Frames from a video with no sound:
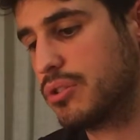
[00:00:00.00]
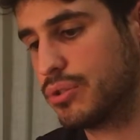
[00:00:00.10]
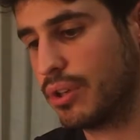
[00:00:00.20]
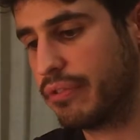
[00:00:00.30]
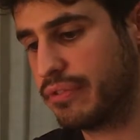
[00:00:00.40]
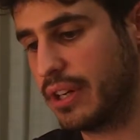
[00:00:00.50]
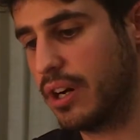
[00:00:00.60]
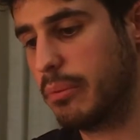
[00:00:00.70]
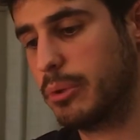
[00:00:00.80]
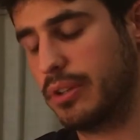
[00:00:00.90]
but soft
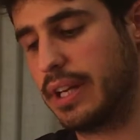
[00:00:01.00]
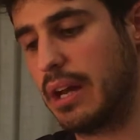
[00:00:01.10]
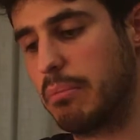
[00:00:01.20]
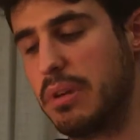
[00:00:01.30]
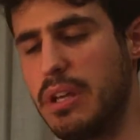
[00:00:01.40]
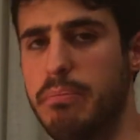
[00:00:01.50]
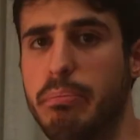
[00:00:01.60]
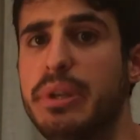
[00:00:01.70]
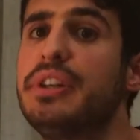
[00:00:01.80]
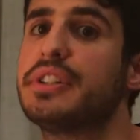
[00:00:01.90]
armor can be
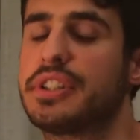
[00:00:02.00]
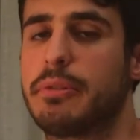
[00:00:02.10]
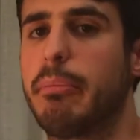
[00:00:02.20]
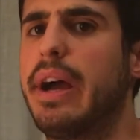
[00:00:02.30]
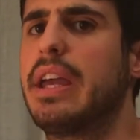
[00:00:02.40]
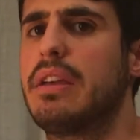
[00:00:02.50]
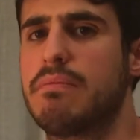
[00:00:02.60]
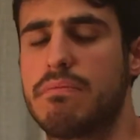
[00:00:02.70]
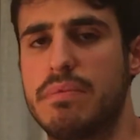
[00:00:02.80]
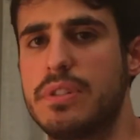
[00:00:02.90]
pierced by
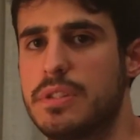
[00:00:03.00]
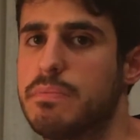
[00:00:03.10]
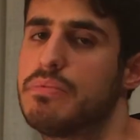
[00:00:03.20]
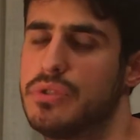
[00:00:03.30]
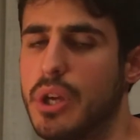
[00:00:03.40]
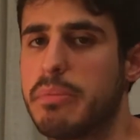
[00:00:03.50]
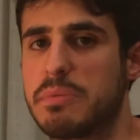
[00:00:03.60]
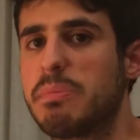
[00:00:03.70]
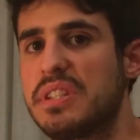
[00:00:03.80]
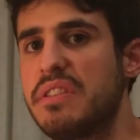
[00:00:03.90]

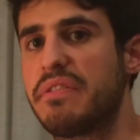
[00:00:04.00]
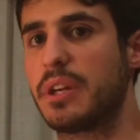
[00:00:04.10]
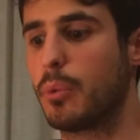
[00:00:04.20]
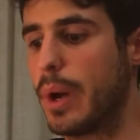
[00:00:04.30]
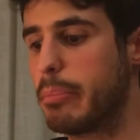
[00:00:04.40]
some specific